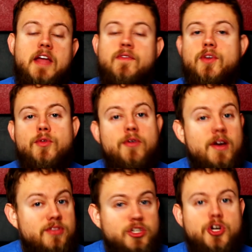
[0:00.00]
even though they're
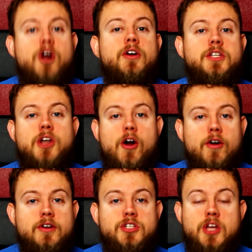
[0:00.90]
not the strongest
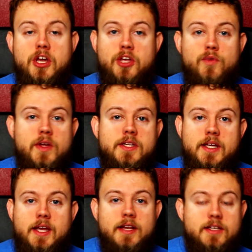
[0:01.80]
cards, you need to
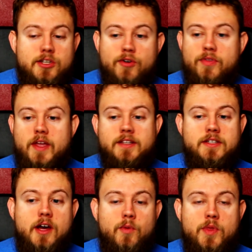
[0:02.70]
get certain things
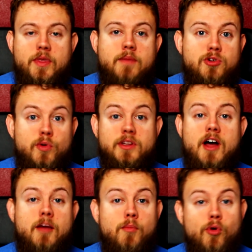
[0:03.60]
done with them to
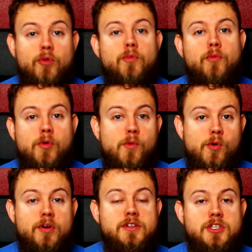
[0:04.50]
unlock more
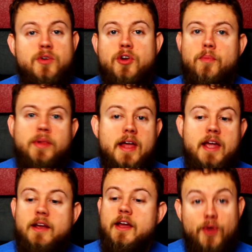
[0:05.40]
rewards. So you're
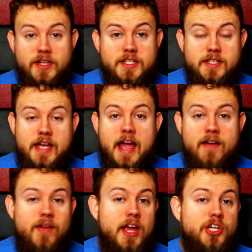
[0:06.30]
playing, for instance, I
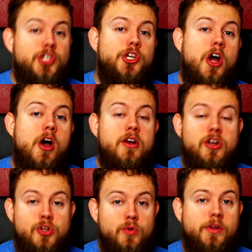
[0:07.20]
have a
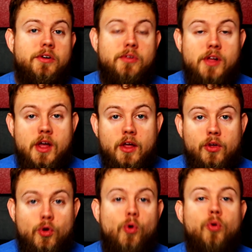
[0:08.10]
Sean Doolittle
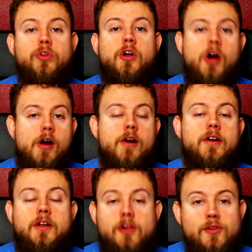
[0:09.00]
gold
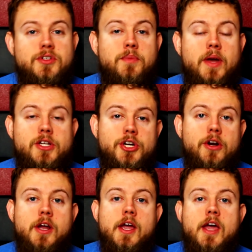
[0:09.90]
card, a closing pitcher.